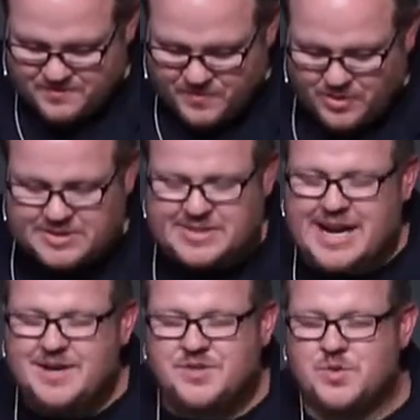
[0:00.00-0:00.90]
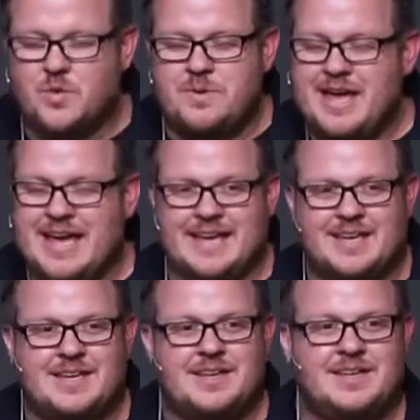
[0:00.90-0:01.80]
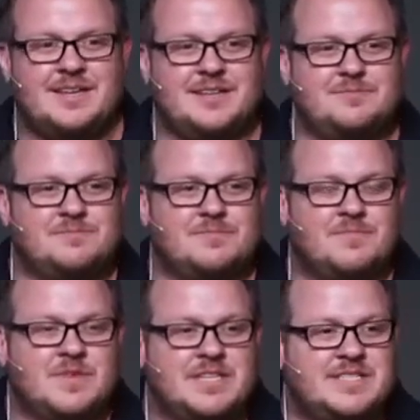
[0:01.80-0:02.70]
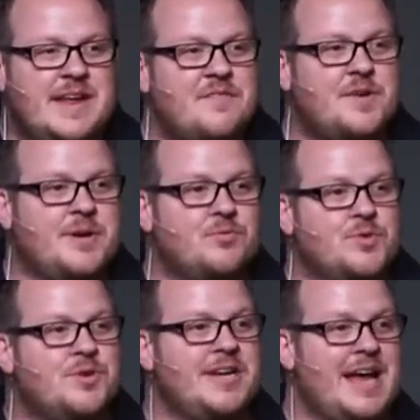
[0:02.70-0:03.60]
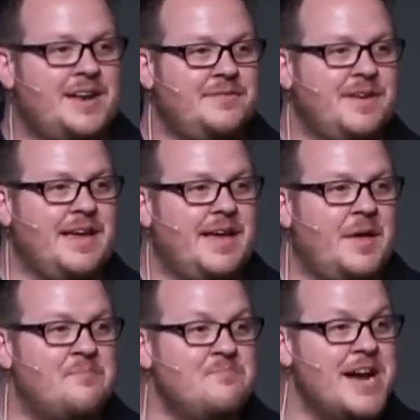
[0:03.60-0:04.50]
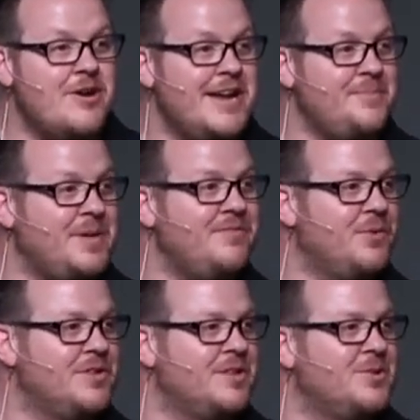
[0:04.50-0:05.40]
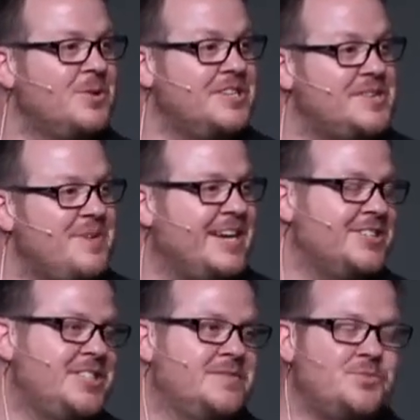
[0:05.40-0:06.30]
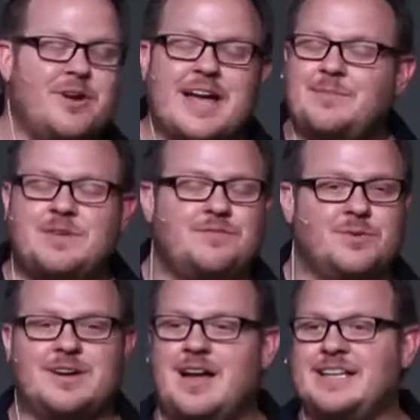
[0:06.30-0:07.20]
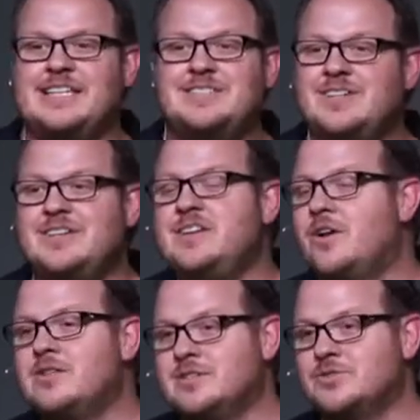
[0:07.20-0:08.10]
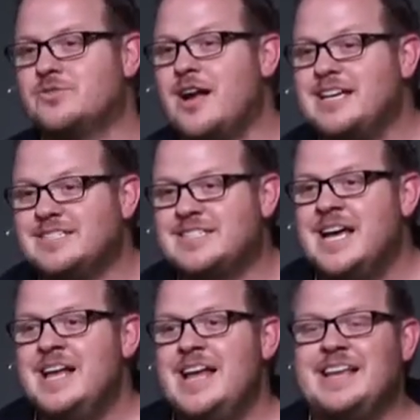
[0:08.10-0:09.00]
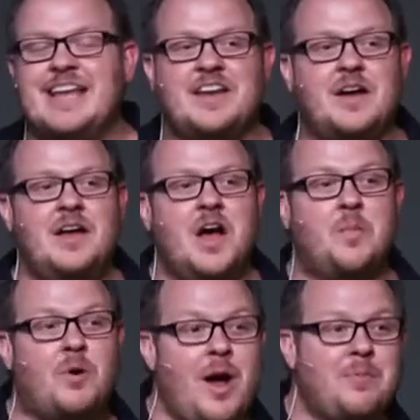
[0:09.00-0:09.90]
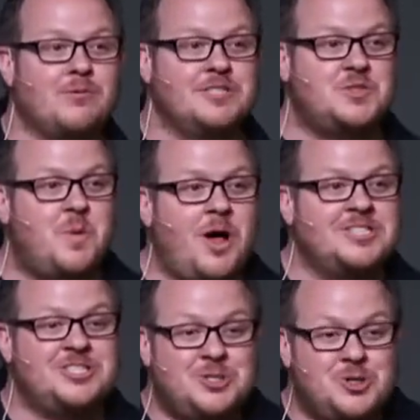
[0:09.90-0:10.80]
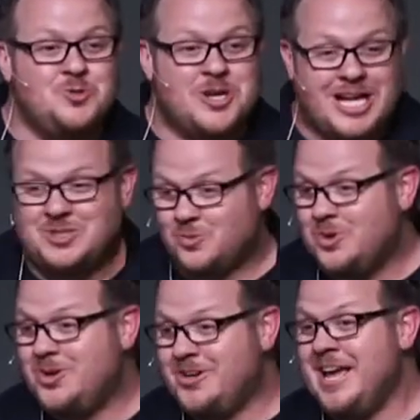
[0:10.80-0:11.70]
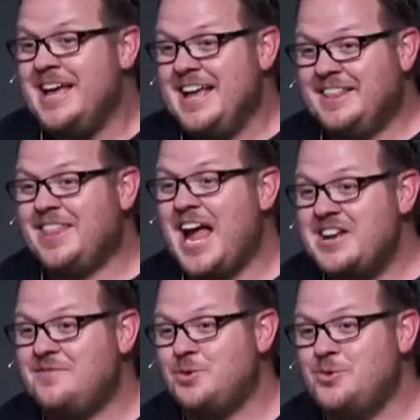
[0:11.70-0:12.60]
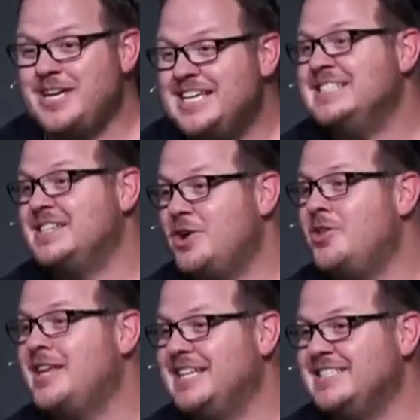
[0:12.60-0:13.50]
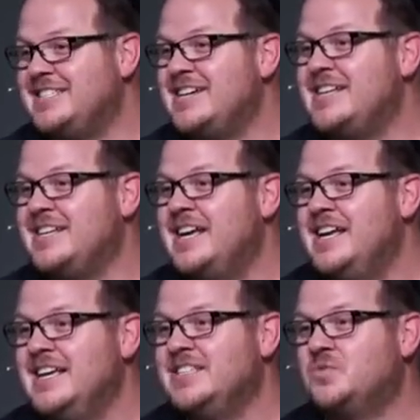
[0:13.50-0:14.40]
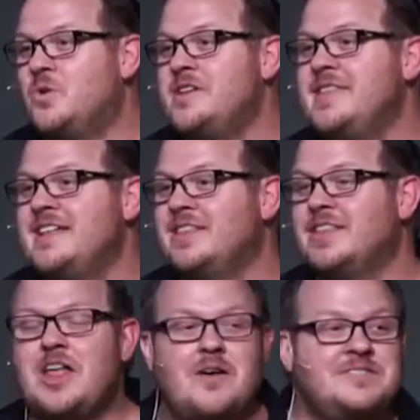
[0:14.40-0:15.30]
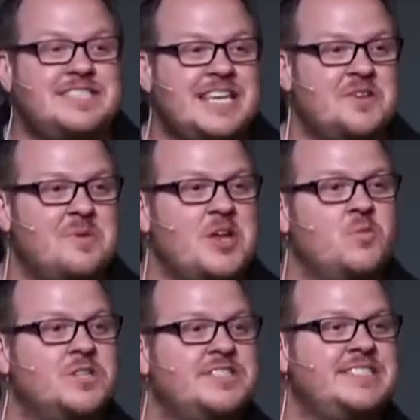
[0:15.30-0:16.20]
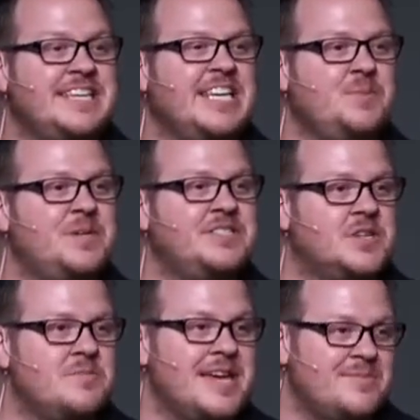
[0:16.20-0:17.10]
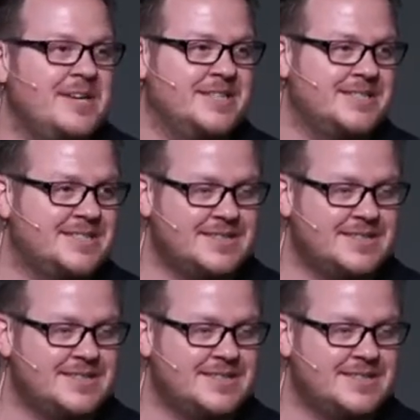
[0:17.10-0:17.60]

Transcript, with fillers: Our desire to obey is never to be rooted out of a, a, merit before the Lord to make ourselves right before God. He has done it all in Christ, and yet a, a proper response to God's word in light of who He is and all that He's done is one that loves Him and wants to keep His commandments.